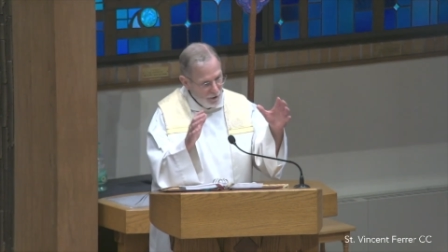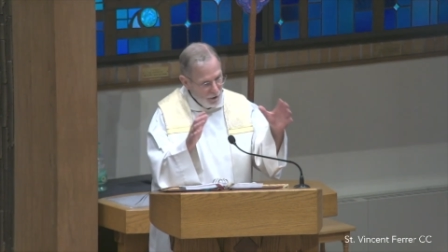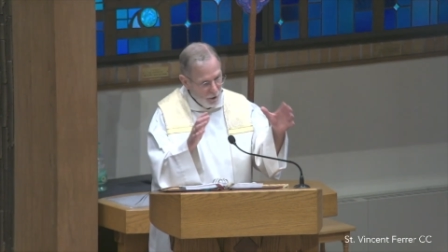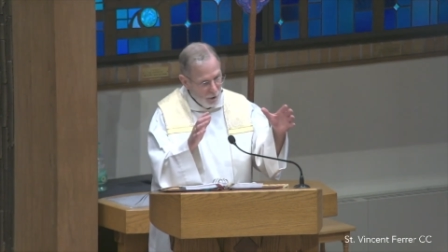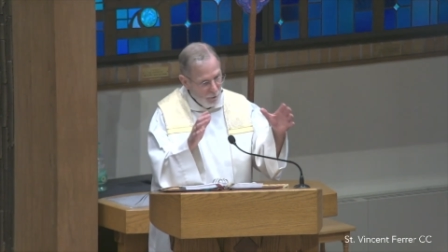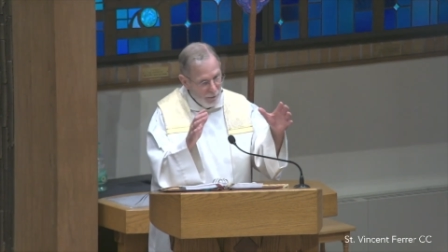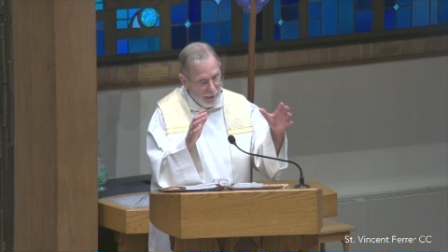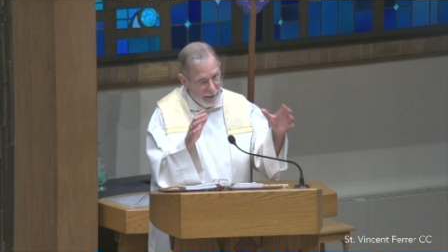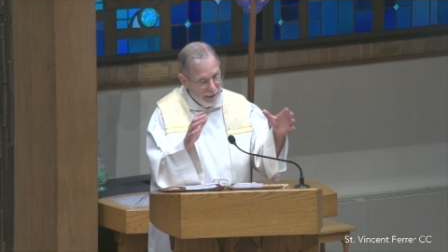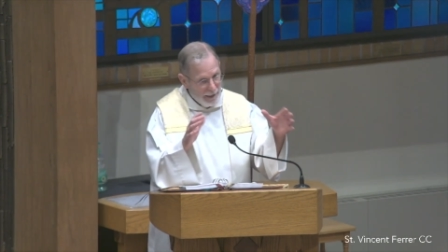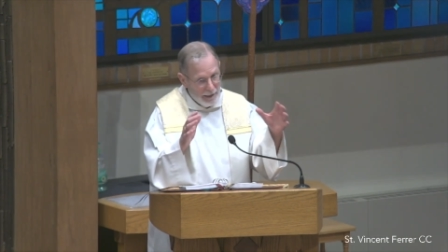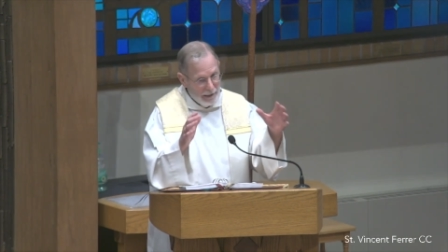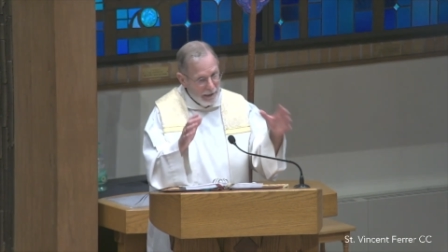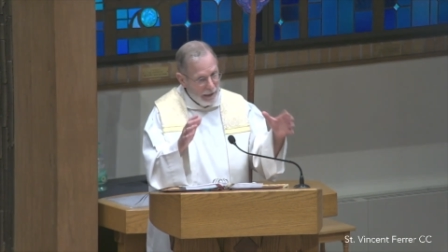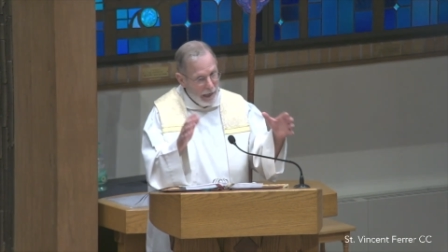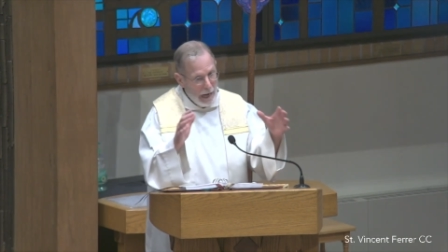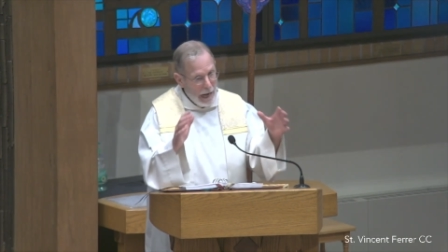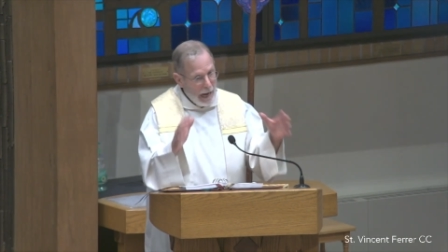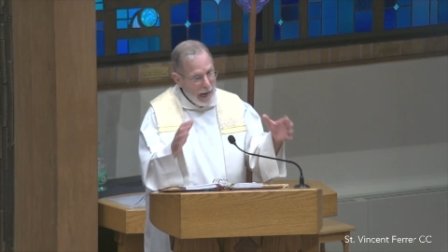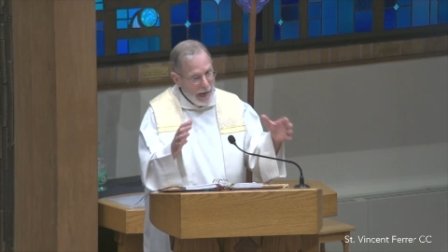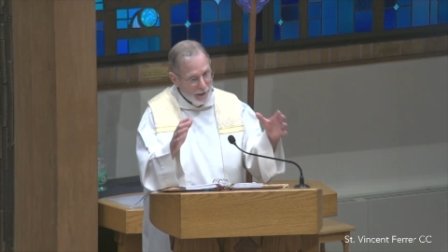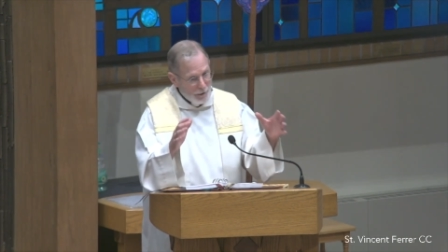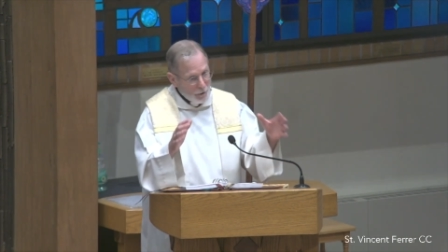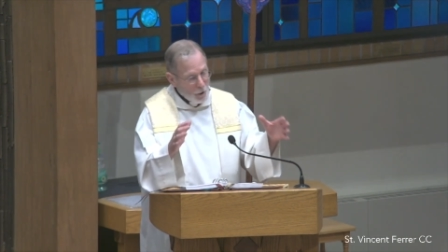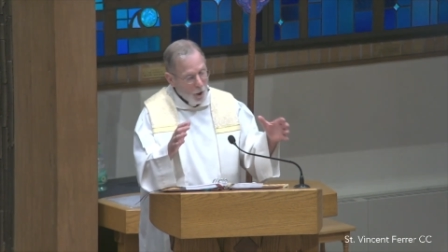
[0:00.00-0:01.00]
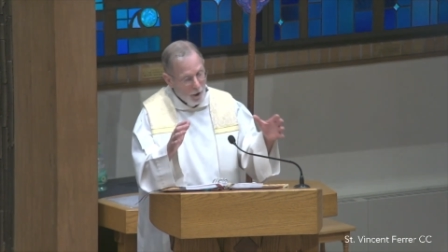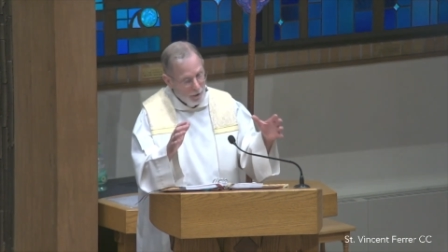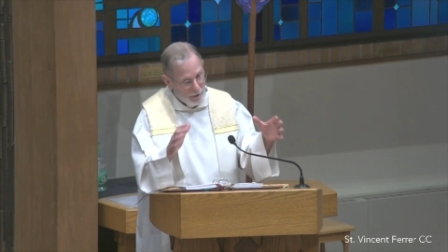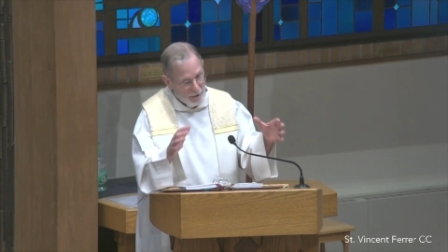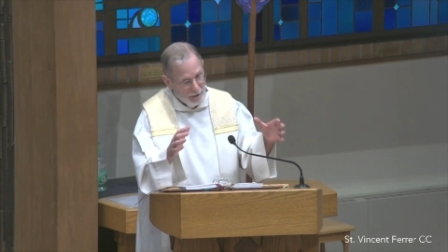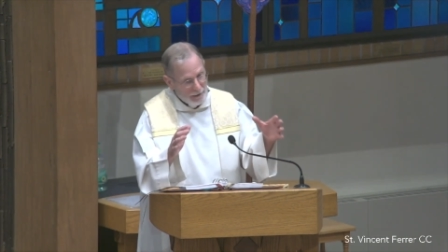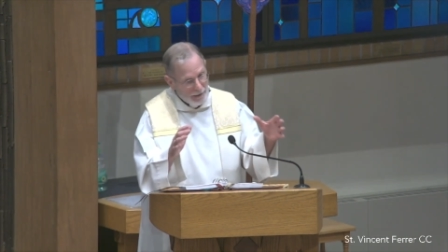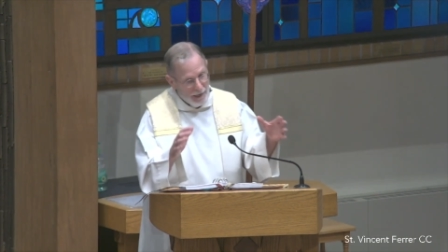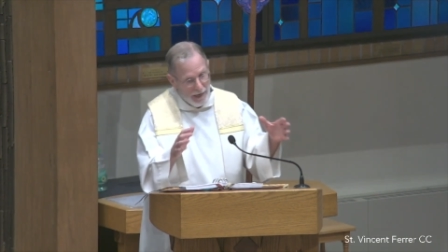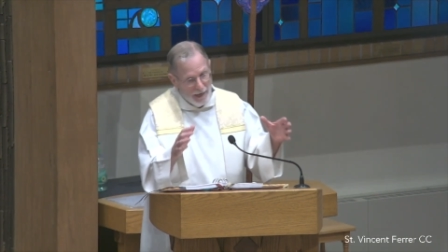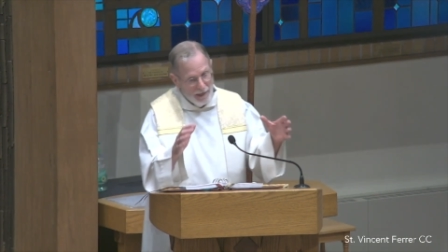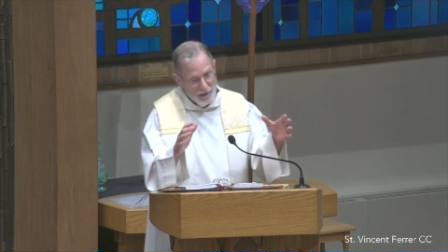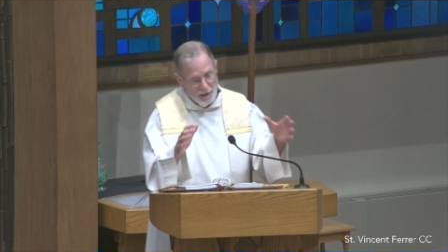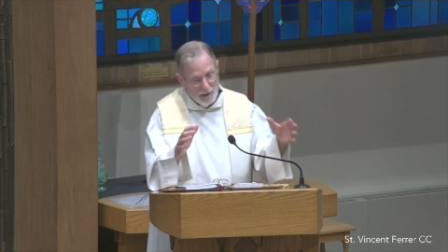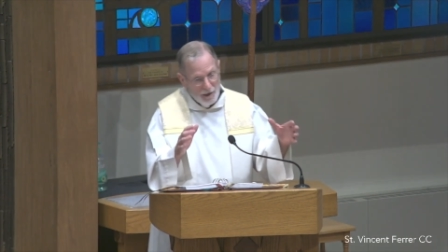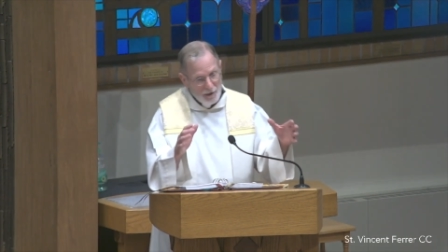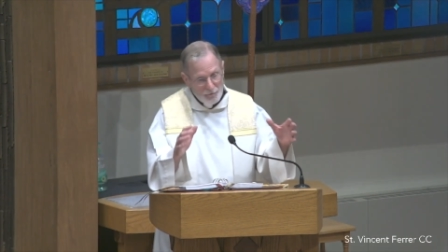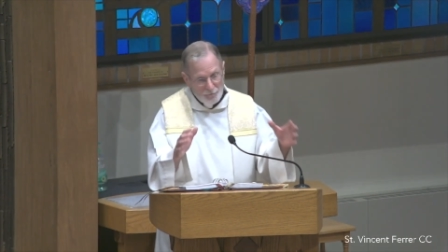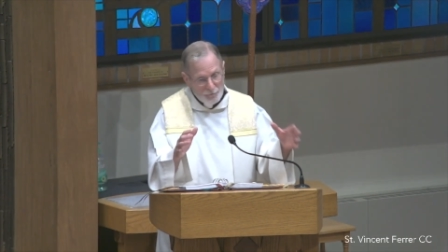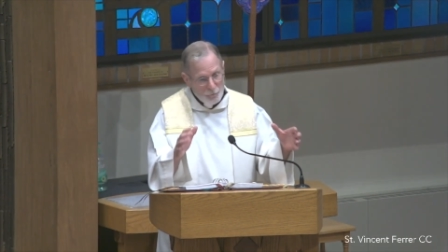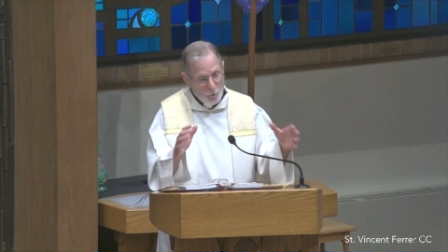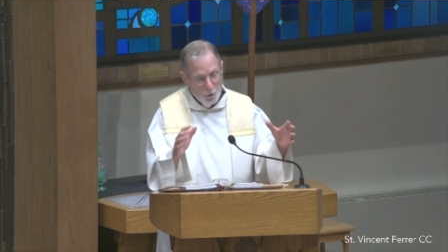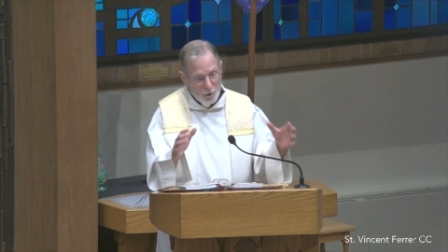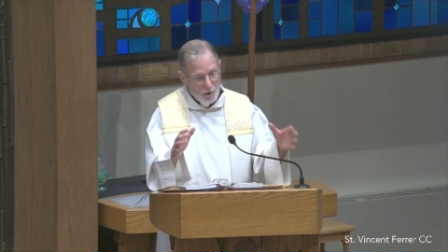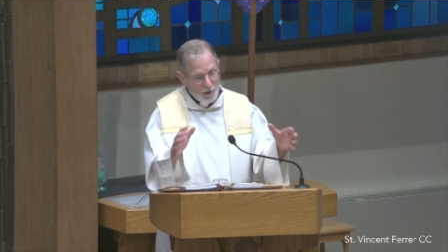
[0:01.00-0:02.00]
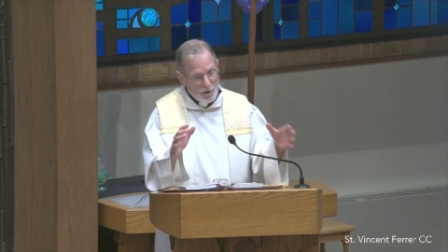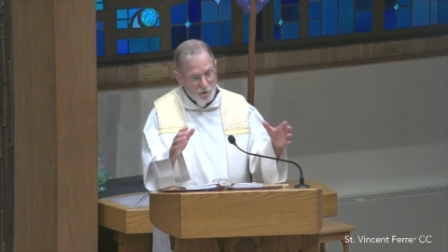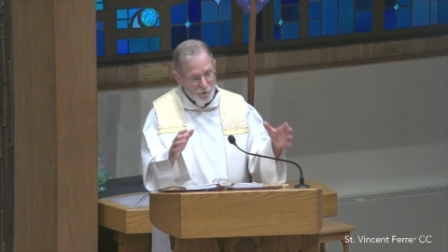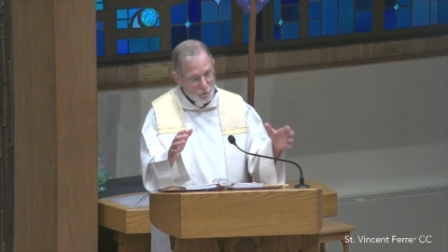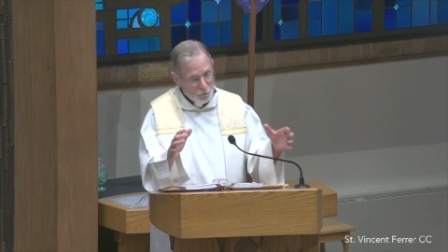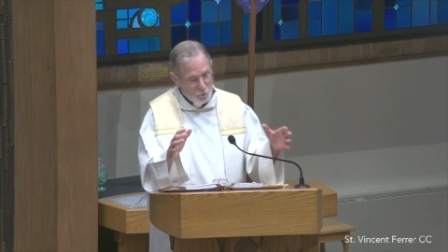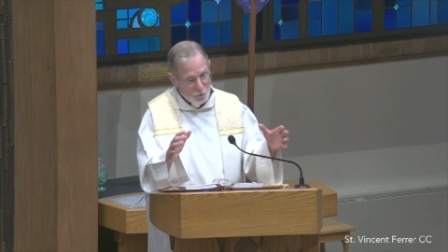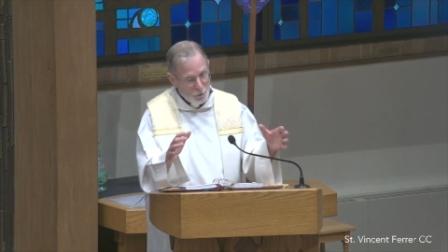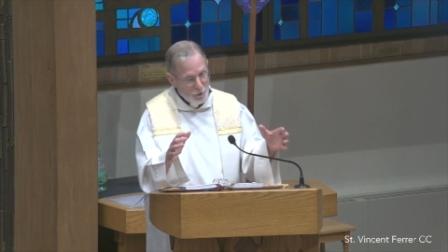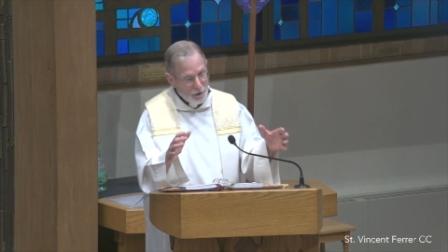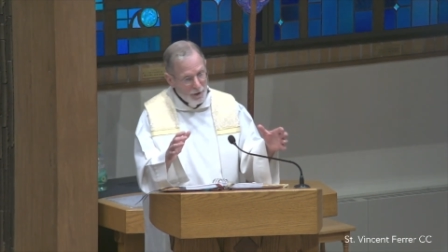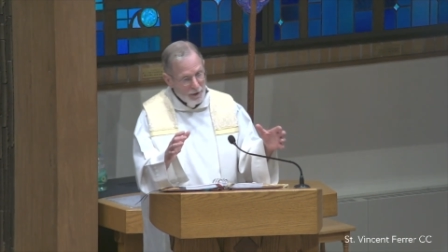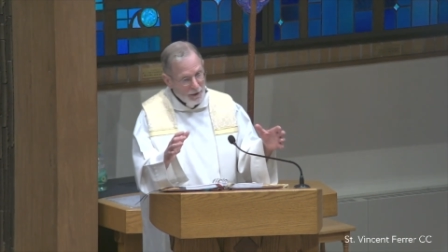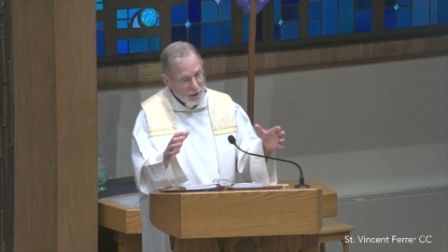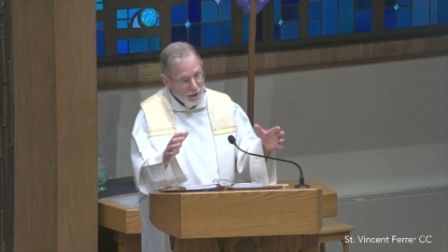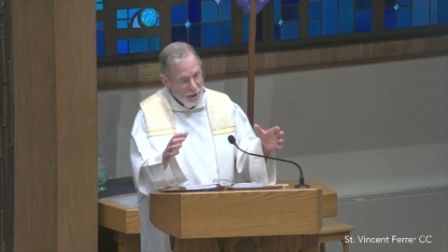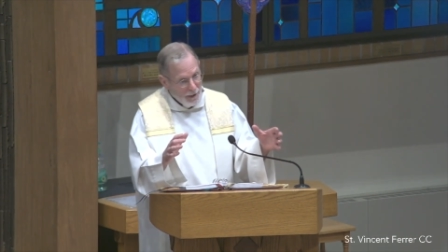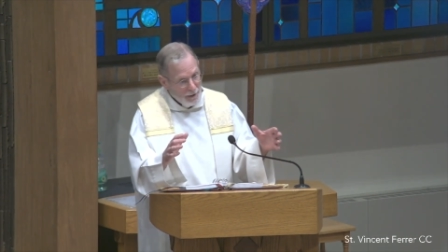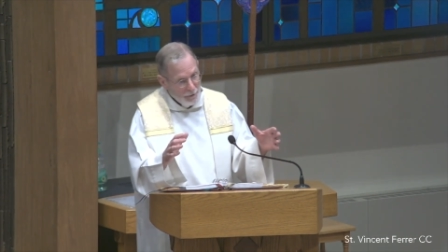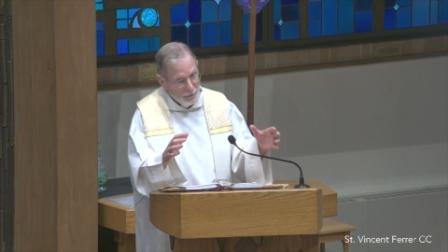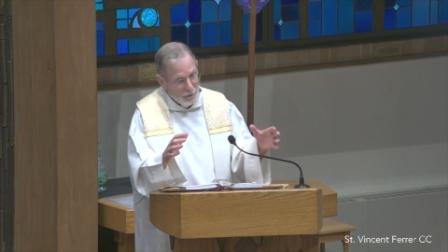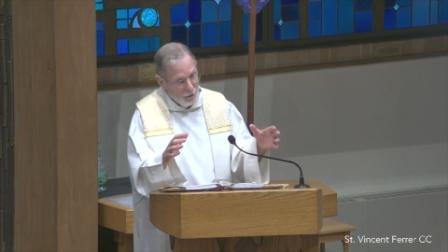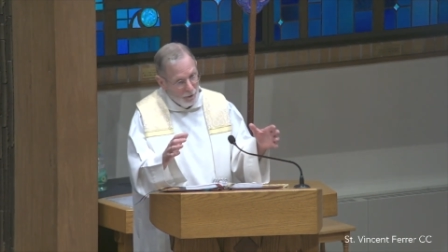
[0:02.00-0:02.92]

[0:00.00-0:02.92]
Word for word: you know, I ate a hot dog in 1943,